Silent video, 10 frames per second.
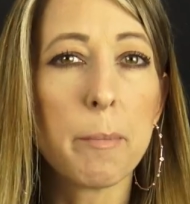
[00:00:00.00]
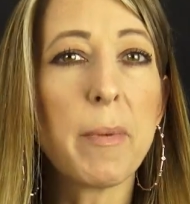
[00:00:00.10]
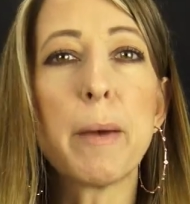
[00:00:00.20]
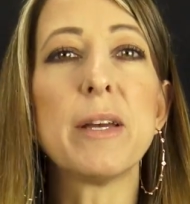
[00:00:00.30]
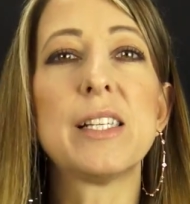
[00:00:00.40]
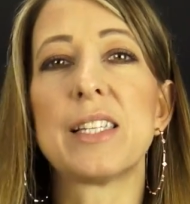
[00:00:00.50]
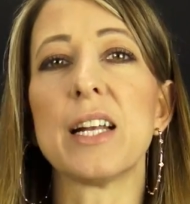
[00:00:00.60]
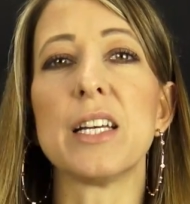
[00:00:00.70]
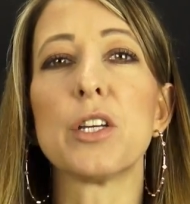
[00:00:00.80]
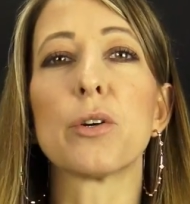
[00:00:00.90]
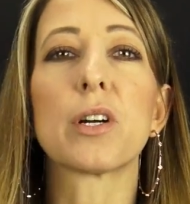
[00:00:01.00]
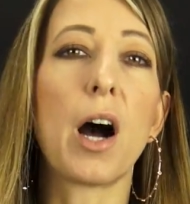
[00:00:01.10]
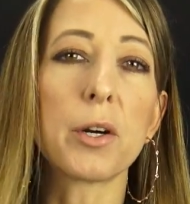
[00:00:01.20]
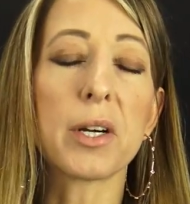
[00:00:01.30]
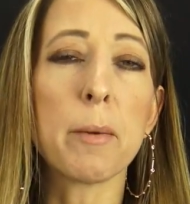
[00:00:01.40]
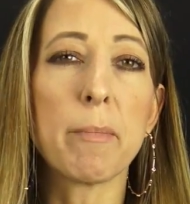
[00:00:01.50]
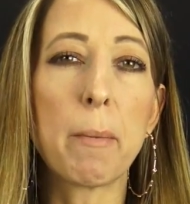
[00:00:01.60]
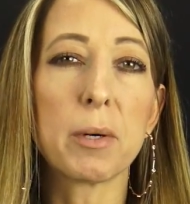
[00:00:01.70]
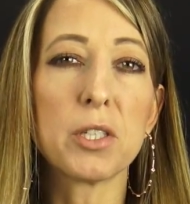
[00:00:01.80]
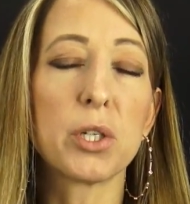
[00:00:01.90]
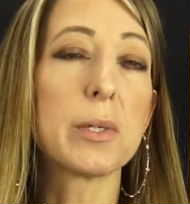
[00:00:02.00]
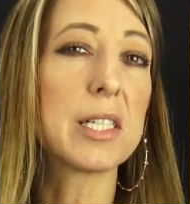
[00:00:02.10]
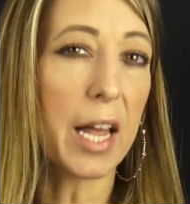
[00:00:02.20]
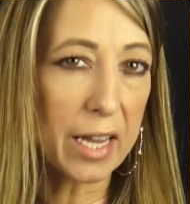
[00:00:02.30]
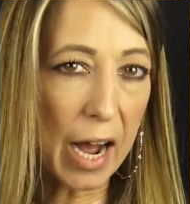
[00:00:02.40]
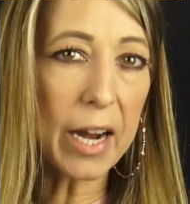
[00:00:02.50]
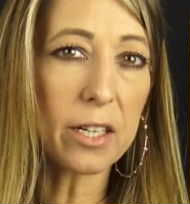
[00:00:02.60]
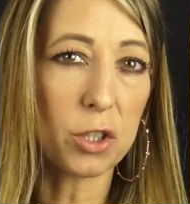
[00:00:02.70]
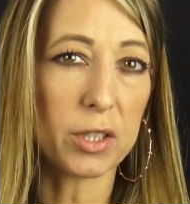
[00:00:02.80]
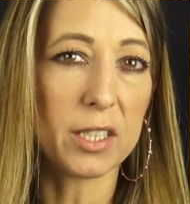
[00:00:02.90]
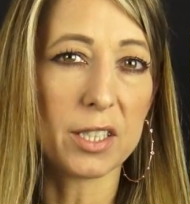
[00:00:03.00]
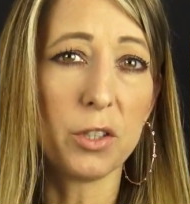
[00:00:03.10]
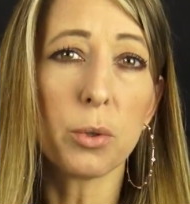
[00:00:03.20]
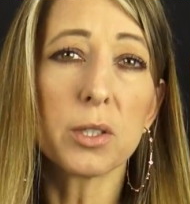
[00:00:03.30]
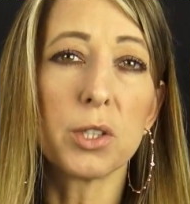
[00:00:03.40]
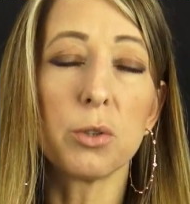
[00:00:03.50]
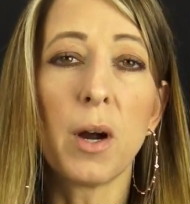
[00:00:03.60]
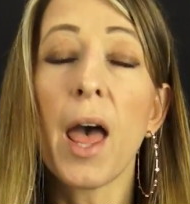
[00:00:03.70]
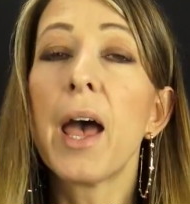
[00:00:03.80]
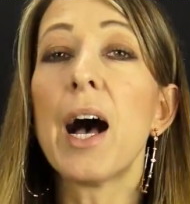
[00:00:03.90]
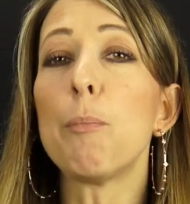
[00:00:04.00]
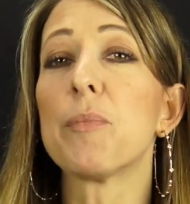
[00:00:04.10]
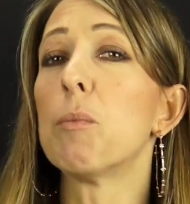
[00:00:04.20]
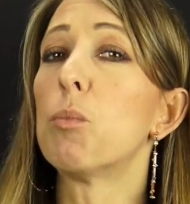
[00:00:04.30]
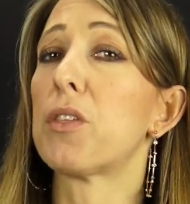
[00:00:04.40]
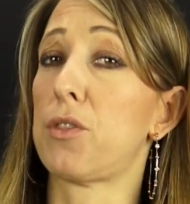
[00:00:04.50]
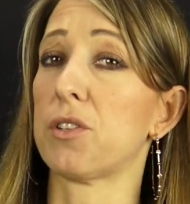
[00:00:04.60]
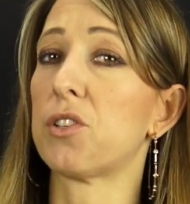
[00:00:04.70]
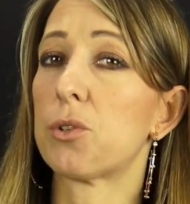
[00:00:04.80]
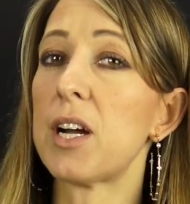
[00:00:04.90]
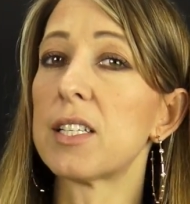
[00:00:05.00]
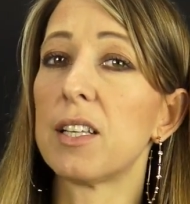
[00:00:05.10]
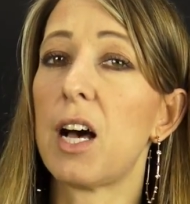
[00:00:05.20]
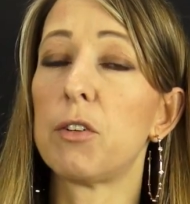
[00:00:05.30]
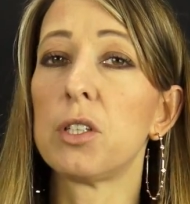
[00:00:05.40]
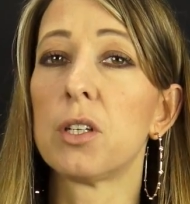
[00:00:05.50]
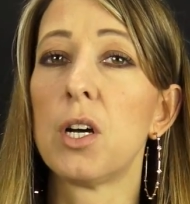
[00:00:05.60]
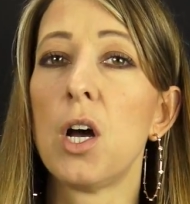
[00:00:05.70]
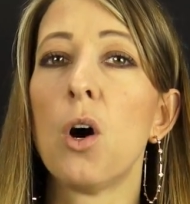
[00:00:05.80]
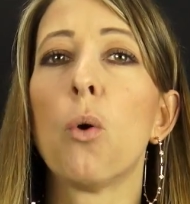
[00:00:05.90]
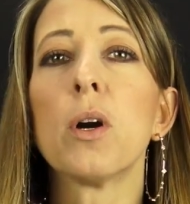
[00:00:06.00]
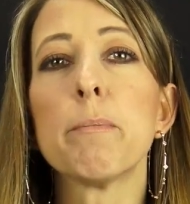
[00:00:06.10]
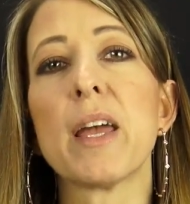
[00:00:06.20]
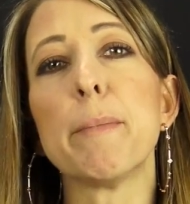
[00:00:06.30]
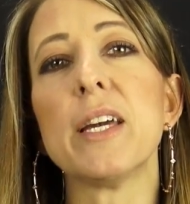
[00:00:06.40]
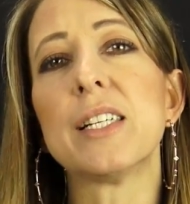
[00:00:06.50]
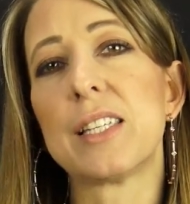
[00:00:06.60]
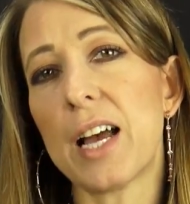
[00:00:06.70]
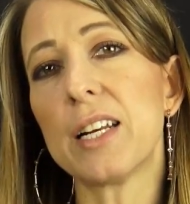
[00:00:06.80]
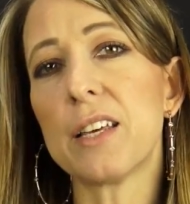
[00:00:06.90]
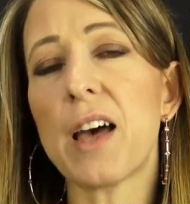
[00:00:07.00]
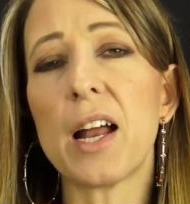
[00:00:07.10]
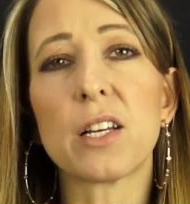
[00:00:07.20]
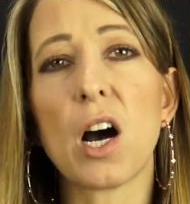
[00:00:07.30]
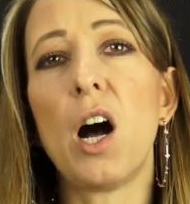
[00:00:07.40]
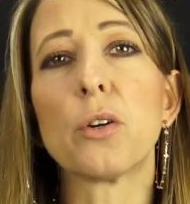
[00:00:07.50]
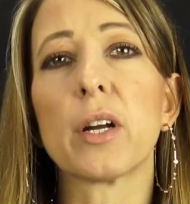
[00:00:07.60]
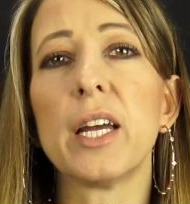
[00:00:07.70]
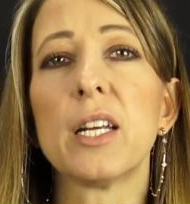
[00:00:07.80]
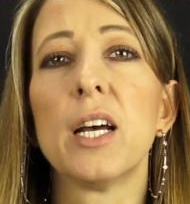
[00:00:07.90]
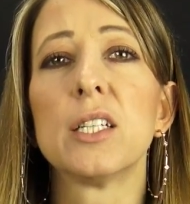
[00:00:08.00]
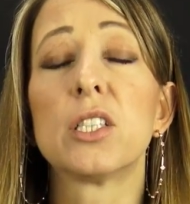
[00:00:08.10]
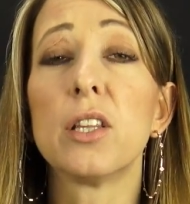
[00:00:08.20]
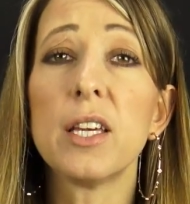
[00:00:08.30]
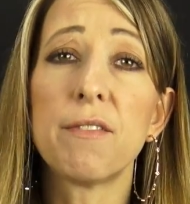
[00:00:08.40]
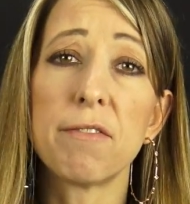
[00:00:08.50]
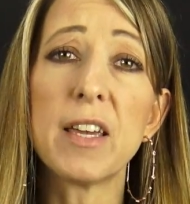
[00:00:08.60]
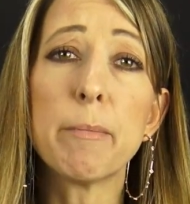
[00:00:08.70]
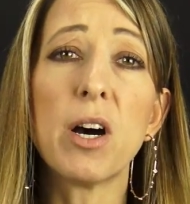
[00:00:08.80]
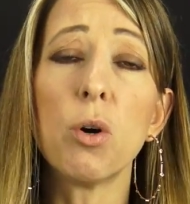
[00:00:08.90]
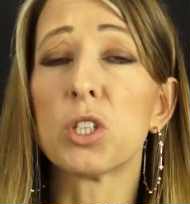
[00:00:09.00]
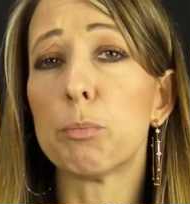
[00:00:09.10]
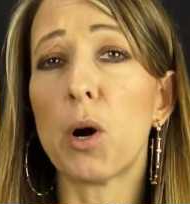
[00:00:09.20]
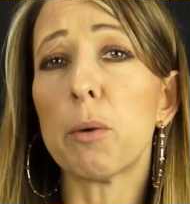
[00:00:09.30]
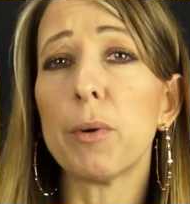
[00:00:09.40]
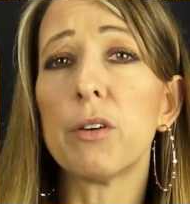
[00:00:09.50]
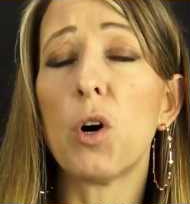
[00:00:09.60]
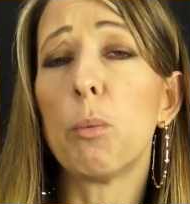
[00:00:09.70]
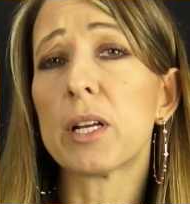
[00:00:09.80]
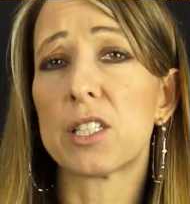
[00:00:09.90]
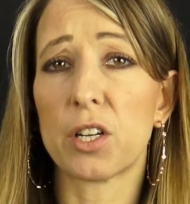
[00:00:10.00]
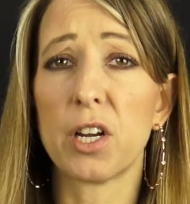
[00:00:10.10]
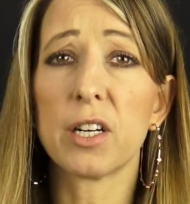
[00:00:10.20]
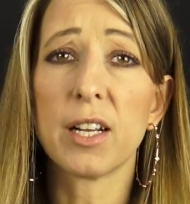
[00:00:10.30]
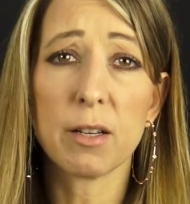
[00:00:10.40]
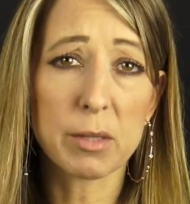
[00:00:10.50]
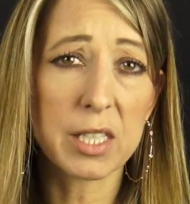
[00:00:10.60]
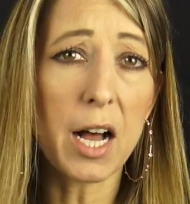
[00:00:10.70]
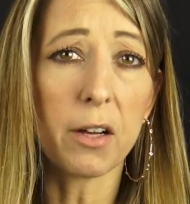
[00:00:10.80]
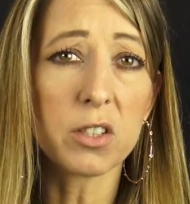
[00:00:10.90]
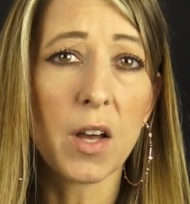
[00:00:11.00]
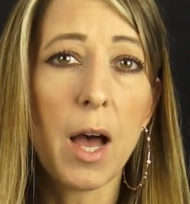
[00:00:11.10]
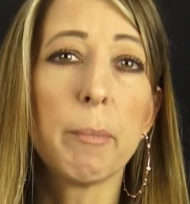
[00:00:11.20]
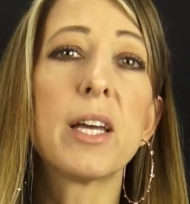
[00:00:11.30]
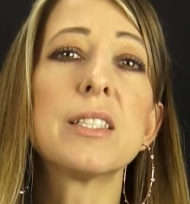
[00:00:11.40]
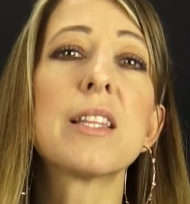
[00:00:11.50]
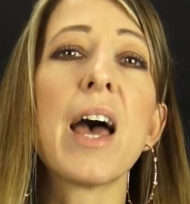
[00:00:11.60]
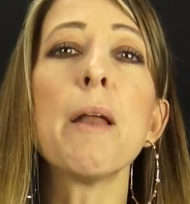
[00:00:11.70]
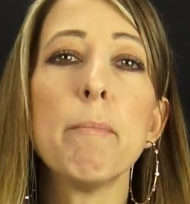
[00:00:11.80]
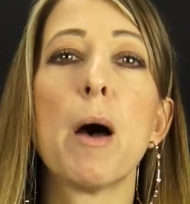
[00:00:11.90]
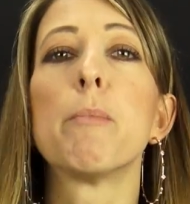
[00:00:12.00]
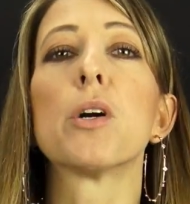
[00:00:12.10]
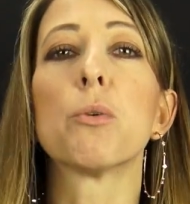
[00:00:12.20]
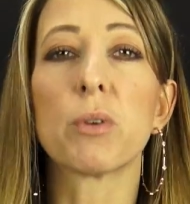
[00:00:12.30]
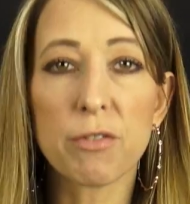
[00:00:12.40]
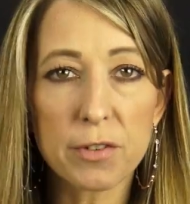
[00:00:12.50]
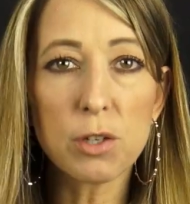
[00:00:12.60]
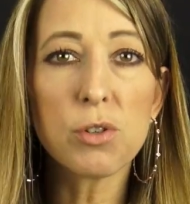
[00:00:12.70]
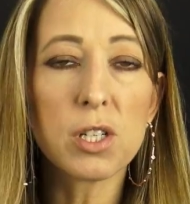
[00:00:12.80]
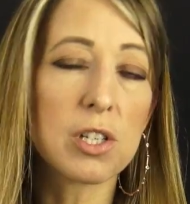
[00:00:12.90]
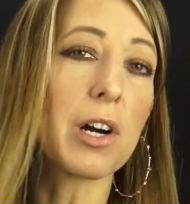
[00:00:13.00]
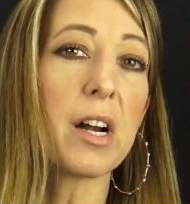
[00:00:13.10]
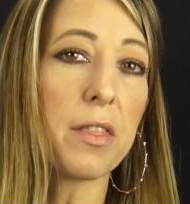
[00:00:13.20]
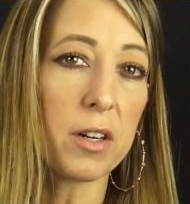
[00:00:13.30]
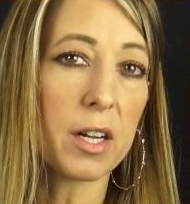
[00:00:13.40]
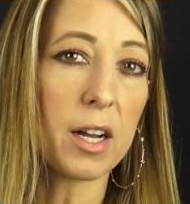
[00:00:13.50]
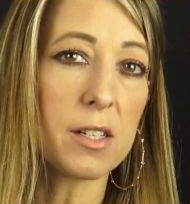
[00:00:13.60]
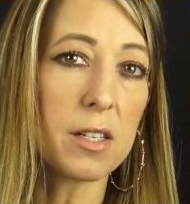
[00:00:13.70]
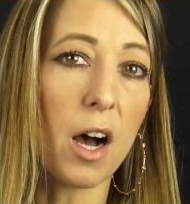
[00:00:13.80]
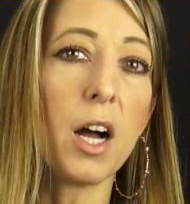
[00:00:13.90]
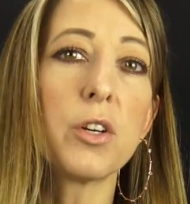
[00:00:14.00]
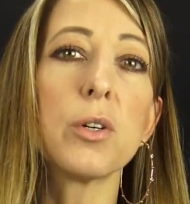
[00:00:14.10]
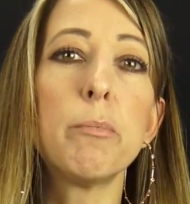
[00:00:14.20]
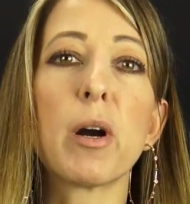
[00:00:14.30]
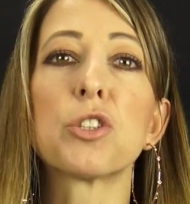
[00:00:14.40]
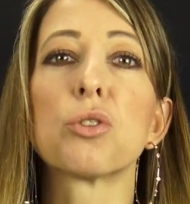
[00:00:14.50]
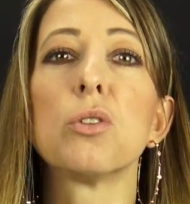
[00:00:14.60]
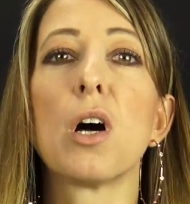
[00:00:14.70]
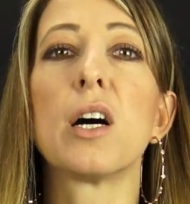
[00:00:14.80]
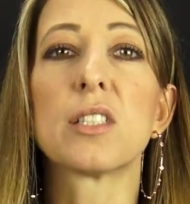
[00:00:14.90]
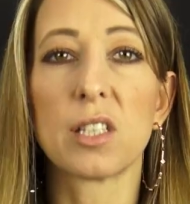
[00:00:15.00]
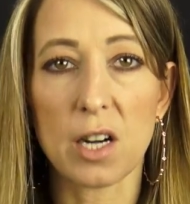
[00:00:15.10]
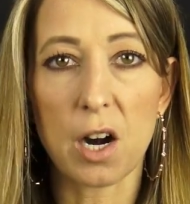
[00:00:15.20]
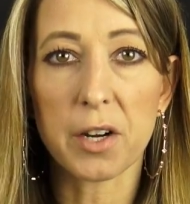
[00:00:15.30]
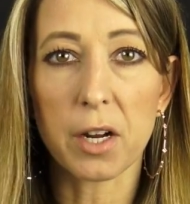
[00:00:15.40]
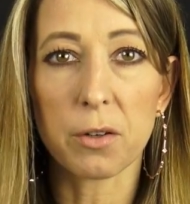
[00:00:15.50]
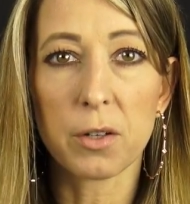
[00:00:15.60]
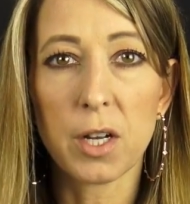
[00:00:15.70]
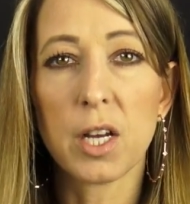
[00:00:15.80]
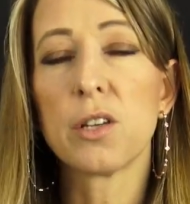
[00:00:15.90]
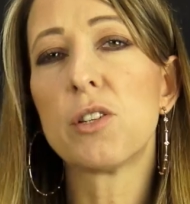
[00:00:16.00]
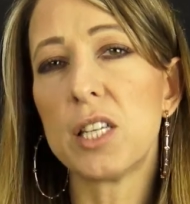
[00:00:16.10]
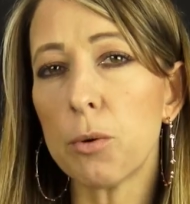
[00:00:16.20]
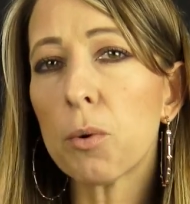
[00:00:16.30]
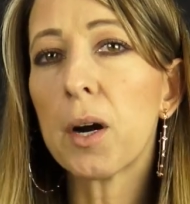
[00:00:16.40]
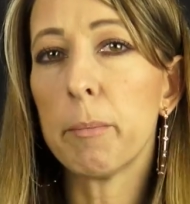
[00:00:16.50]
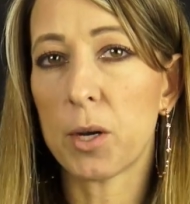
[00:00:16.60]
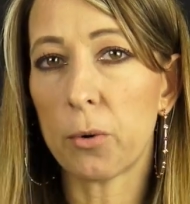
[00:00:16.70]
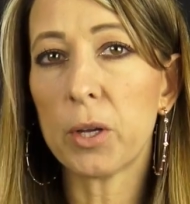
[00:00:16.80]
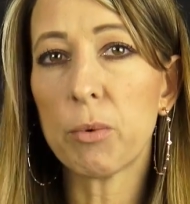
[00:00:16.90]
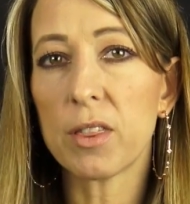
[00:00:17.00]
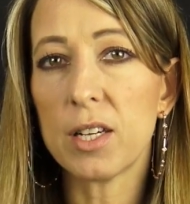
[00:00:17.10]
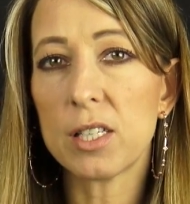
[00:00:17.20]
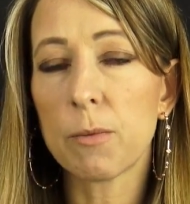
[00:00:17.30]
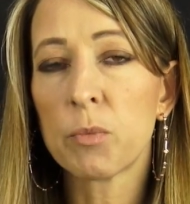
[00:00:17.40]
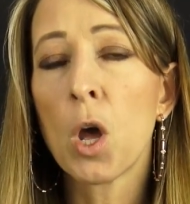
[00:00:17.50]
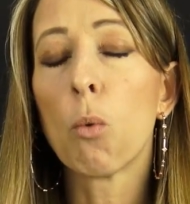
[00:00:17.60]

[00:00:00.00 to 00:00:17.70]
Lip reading: Maybe sending your congregant member to a psychiatrist in order to help them with their stress level, or maybe sending that congregant to the FEMA or Department of Homeland Security themselves because that member refused to turn in their guns under a martial law scenario. You see where I'm going with this?